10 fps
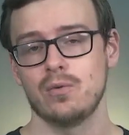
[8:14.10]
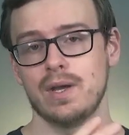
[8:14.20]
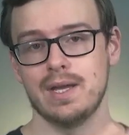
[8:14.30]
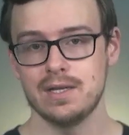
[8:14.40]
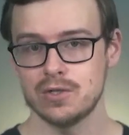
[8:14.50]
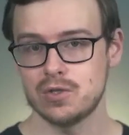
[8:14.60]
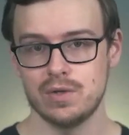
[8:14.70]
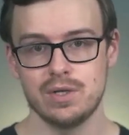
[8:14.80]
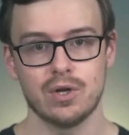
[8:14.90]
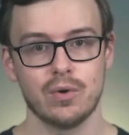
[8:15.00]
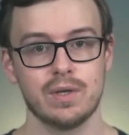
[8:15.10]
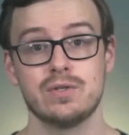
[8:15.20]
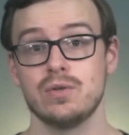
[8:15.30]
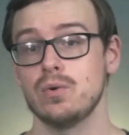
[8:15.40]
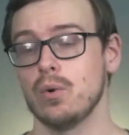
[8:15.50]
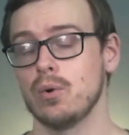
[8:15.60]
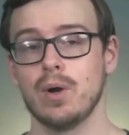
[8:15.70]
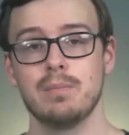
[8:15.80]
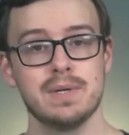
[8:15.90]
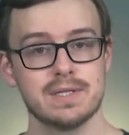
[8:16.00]
what industry you go into or
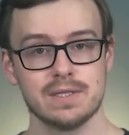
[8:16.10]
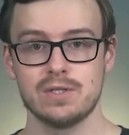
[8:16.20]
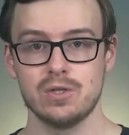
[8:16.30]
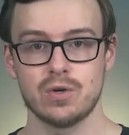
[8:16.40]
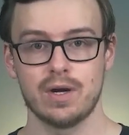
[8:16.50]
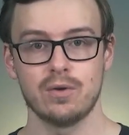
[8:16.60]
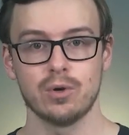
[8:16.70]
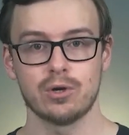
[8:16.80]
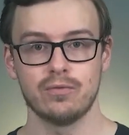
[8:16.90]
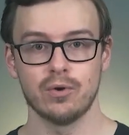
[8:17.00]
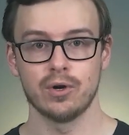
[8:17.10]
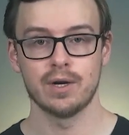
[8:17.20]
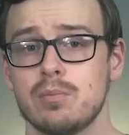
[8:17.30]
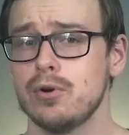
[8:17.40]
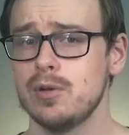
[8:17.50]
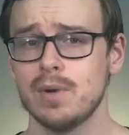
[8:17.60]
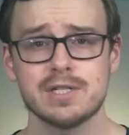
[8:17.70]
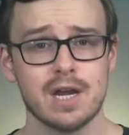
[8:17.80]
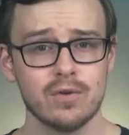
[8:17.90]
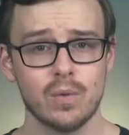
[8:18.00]
what business you try to work for. Pretty much
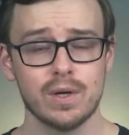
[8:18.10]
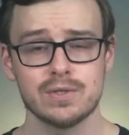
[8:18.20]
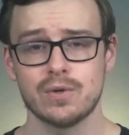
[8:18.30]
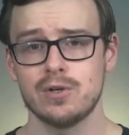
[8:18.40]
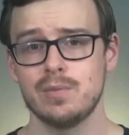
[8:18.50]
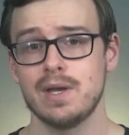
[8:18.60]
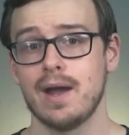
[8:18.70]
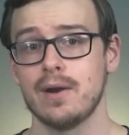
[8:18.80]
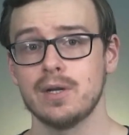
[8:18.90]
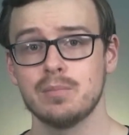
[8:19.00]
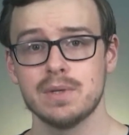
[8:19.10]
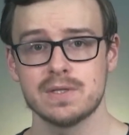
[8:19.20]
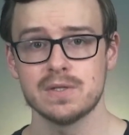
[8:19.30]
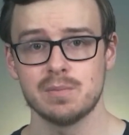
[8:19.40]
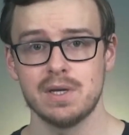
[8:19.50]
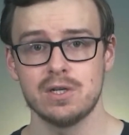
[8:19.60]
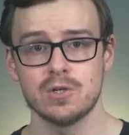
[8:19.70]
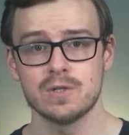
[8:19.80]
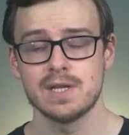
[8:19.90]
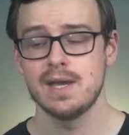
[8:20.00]
everyone is going to be hiring business
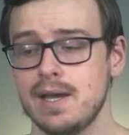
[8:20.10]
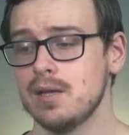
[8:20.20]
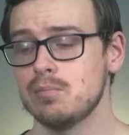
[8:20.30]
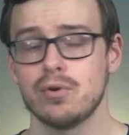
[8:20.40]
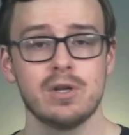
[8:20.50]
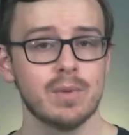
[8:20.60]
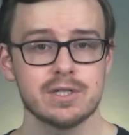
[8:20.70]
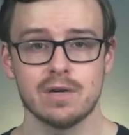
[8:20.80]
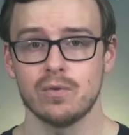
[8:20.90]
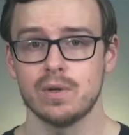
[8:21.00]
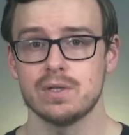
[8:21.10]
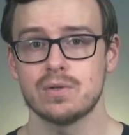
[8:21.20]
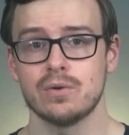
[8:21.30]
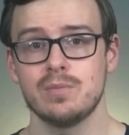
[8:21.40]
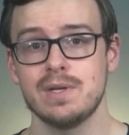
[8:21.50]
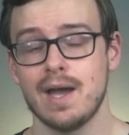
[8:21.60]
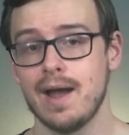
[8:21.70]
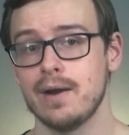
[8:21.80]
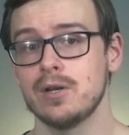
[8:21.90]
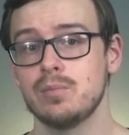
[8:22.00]
majors, and pretty much everyone is going to be
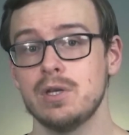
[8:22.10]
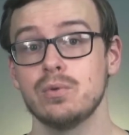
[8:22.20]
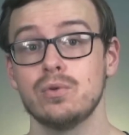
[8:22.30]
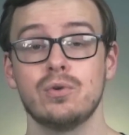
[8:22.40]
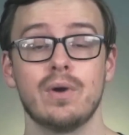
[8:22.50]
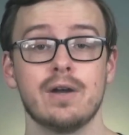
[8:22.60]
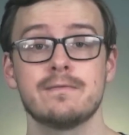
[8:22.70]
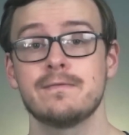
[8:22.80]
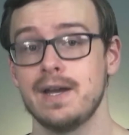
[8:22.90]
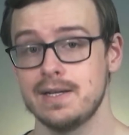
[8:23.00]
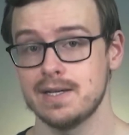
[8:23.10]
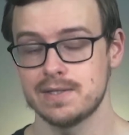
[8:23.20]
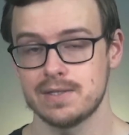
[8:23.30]
hiring people who have finance